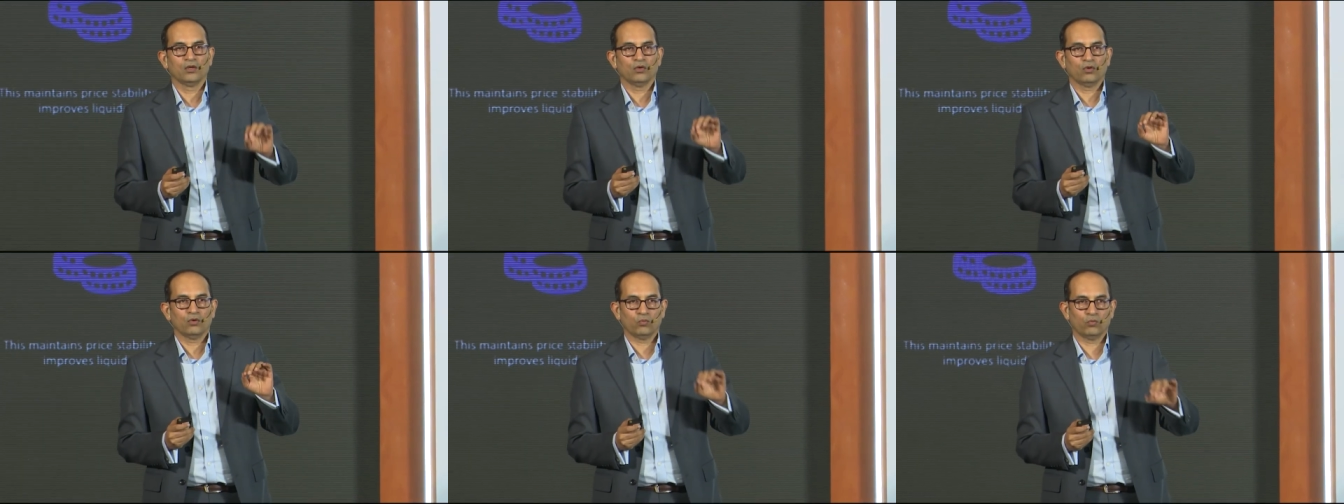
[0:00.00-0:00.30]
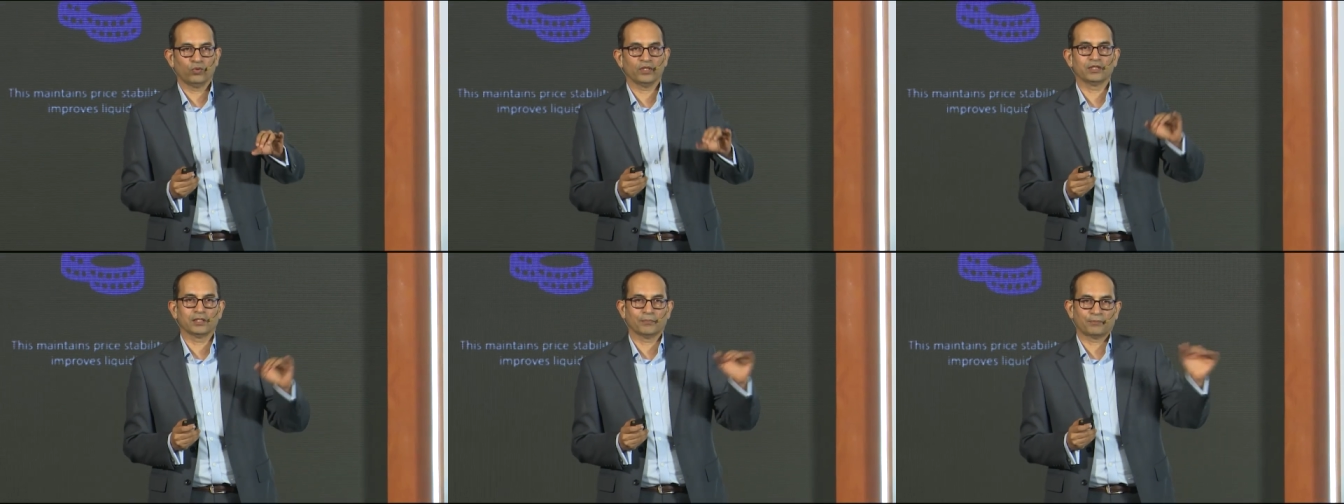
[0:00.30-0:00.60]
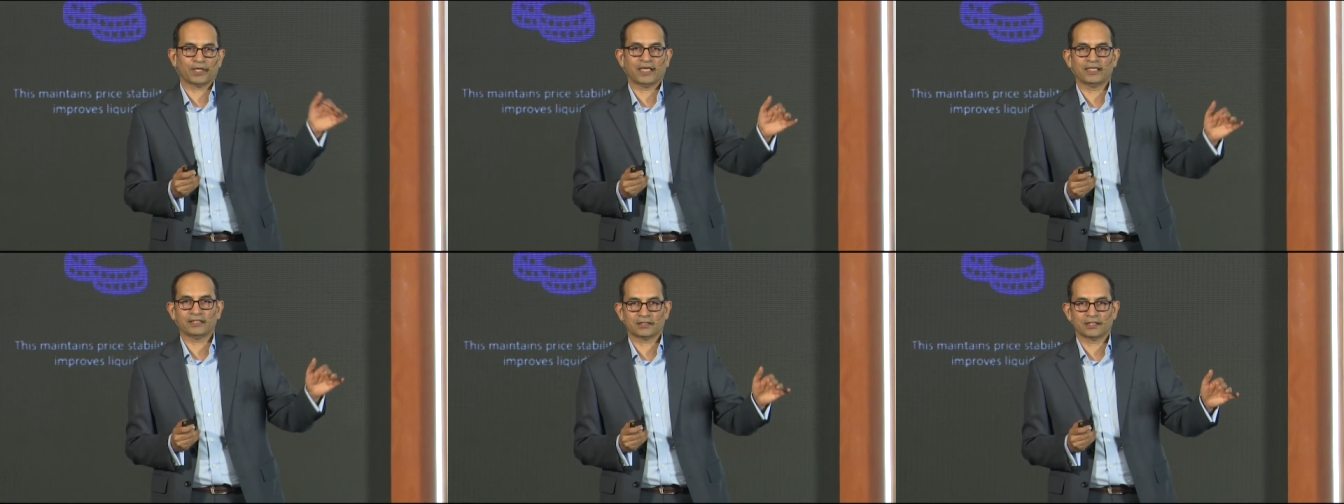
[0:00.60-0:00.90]
with the
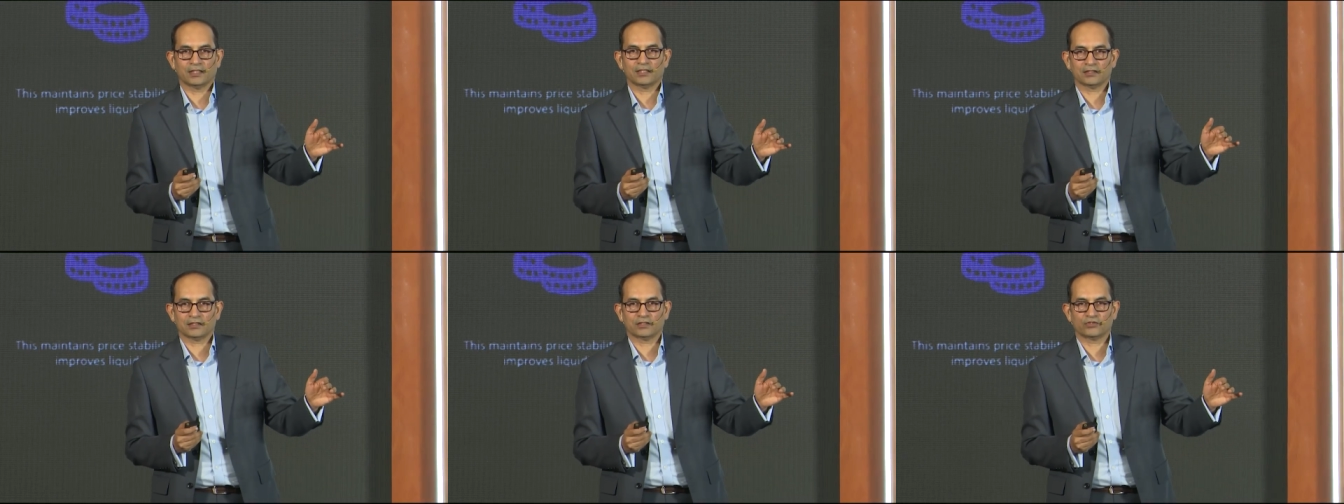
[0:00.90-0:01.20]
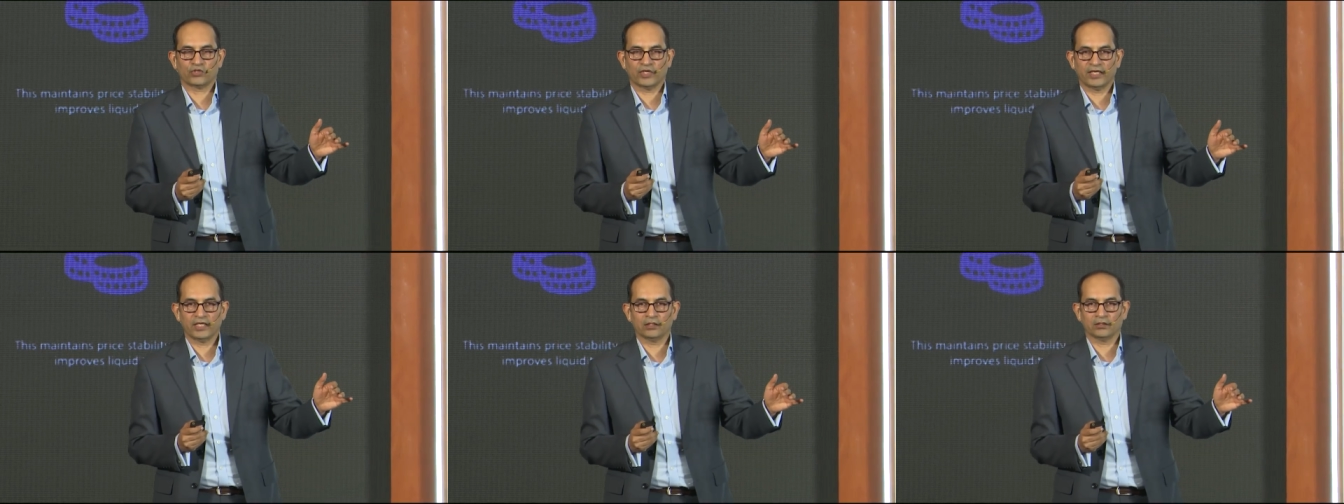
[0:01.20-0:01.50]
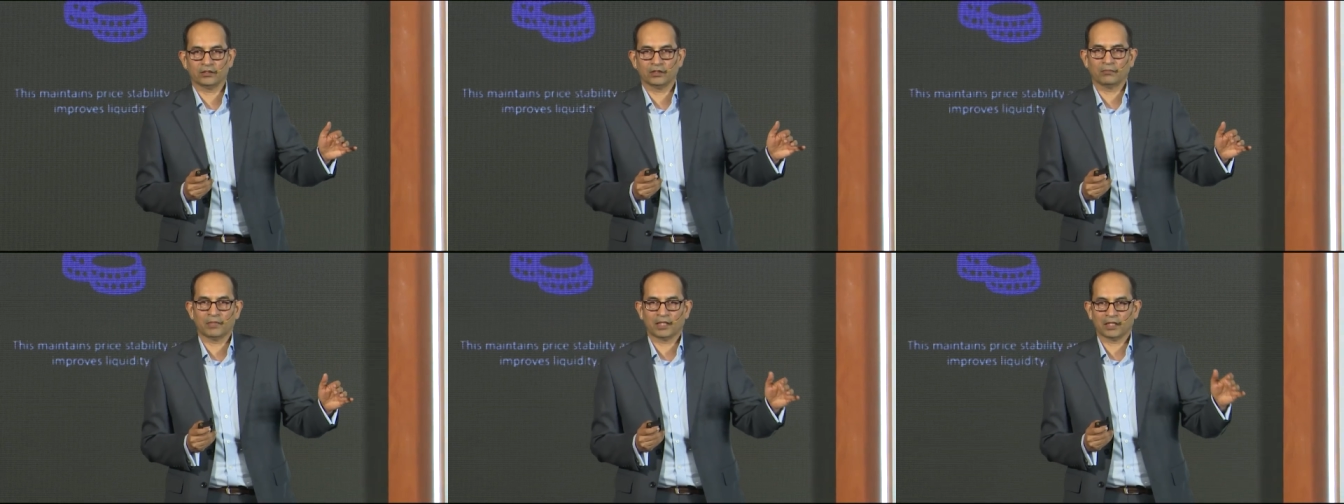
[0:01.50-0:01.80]
price that is trading in
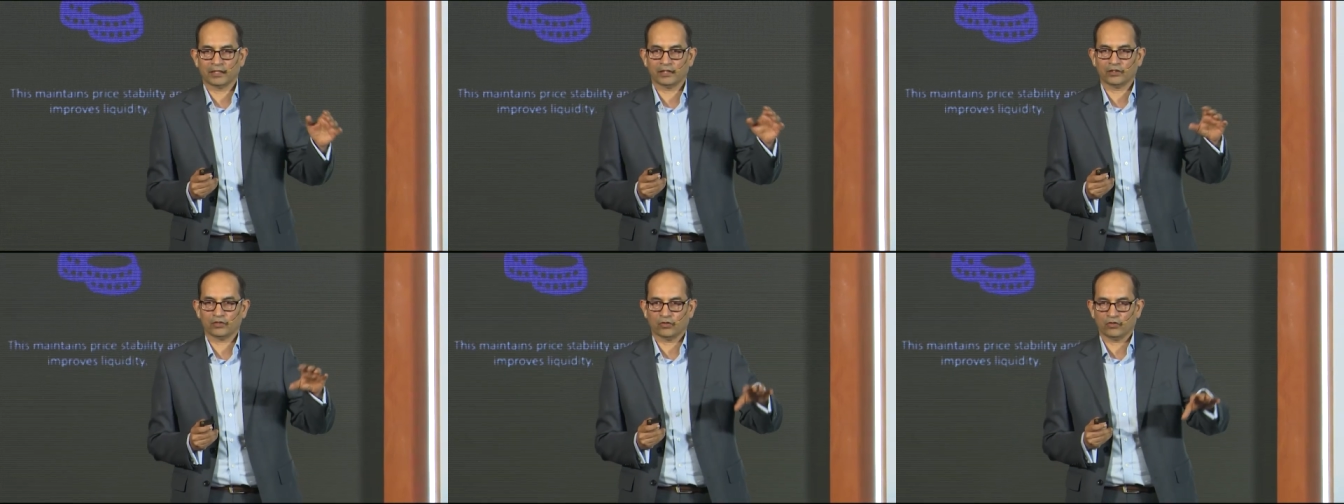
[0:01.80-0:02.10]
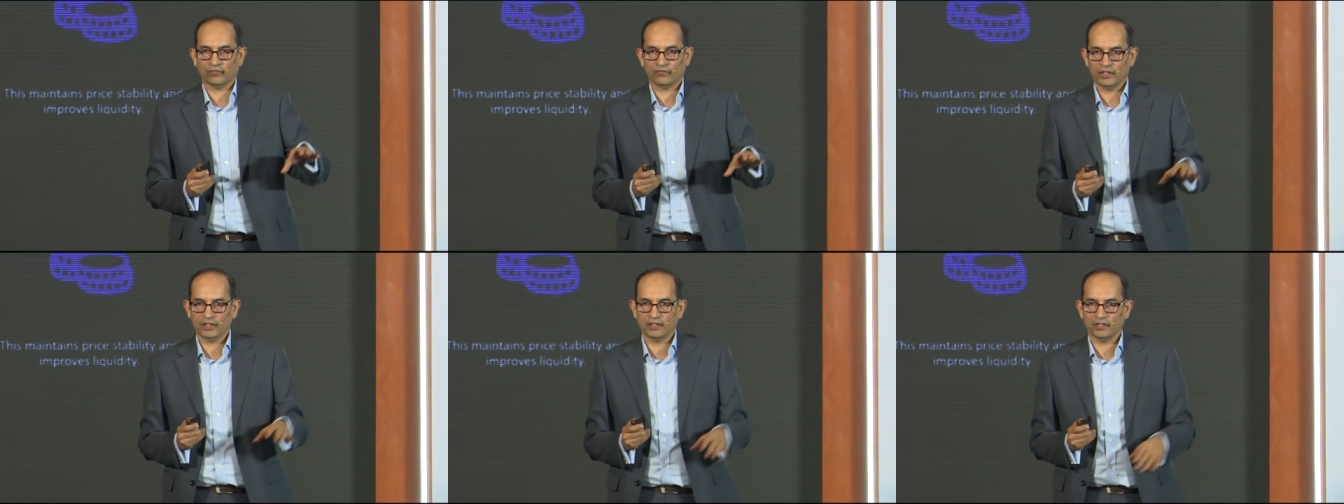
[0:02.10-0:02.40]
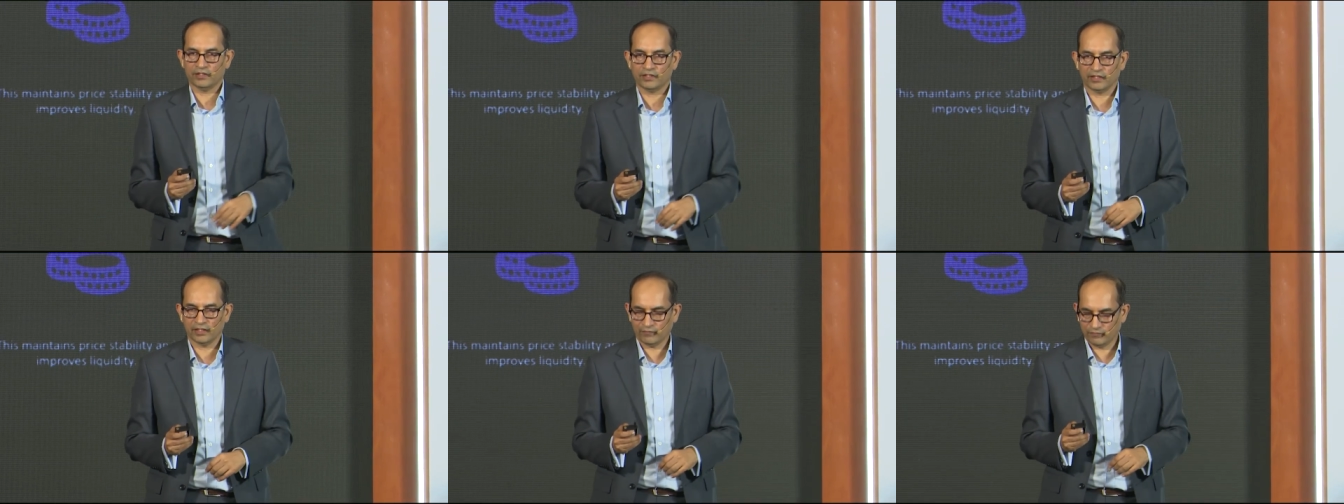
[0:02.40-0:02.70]
the market of the
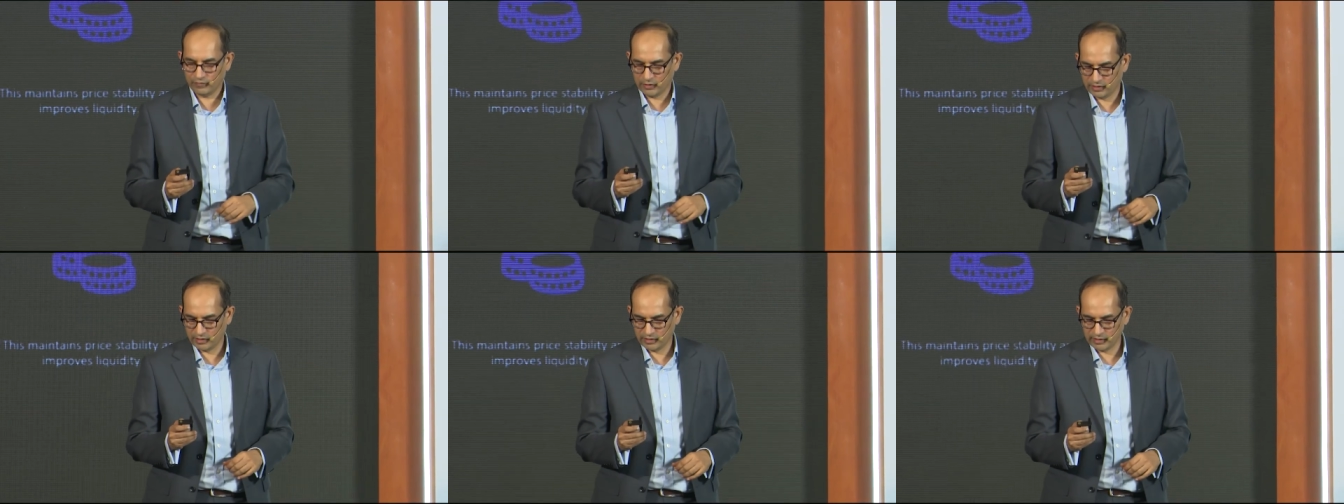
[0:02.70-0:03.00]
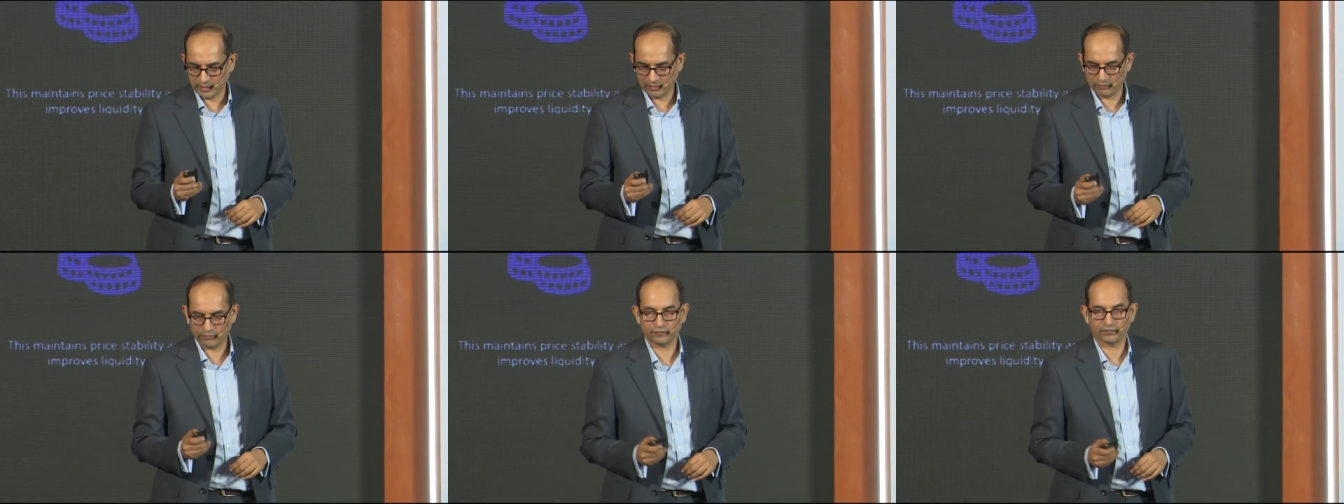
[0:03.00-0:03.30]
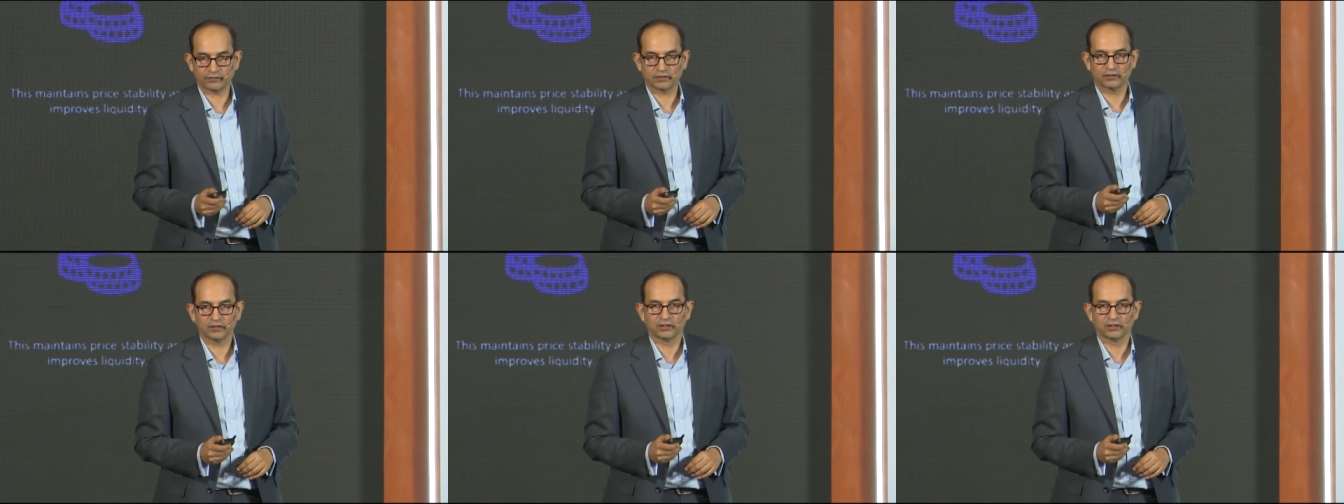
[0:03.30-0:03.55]
ETF itself.